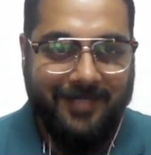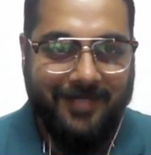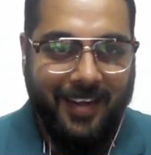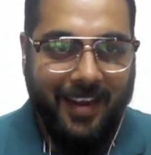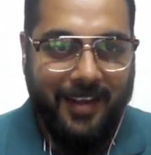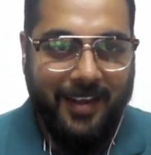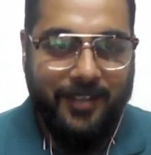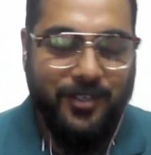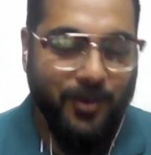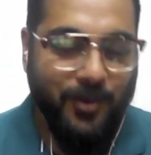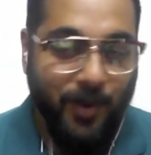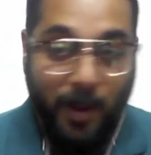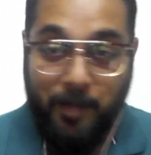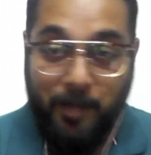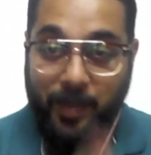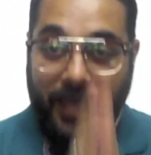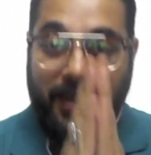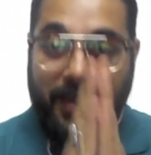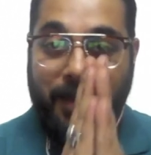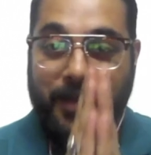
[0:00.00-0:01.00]
Hi. So a
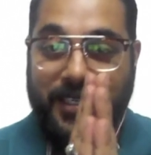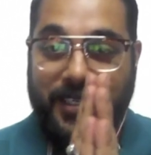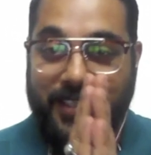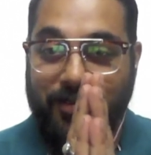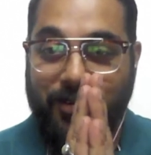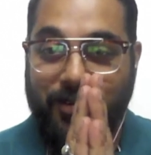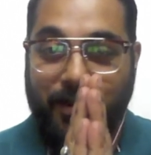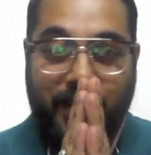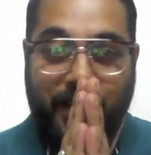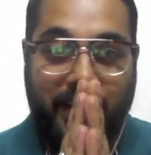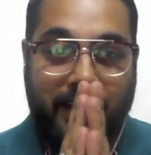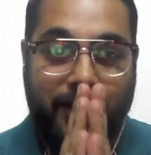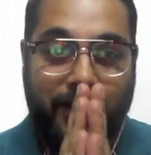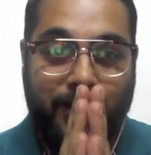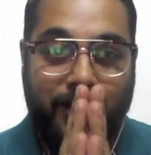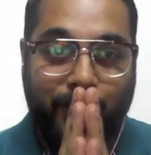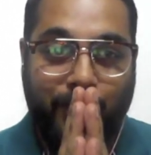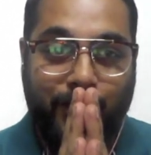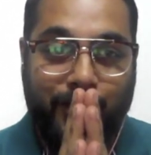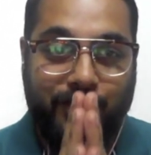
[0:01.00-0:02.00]
big namaste from India to
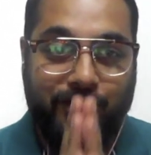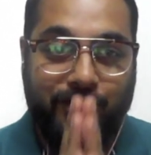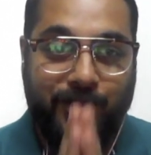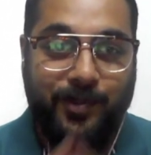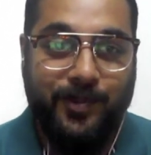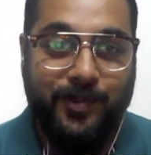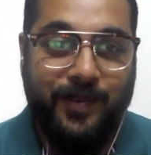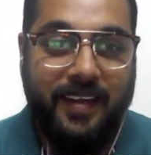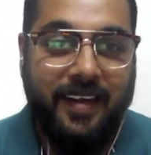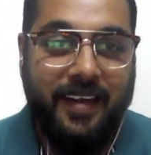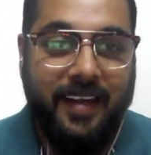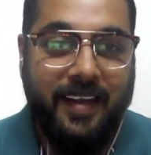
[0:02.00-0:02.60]
both of you.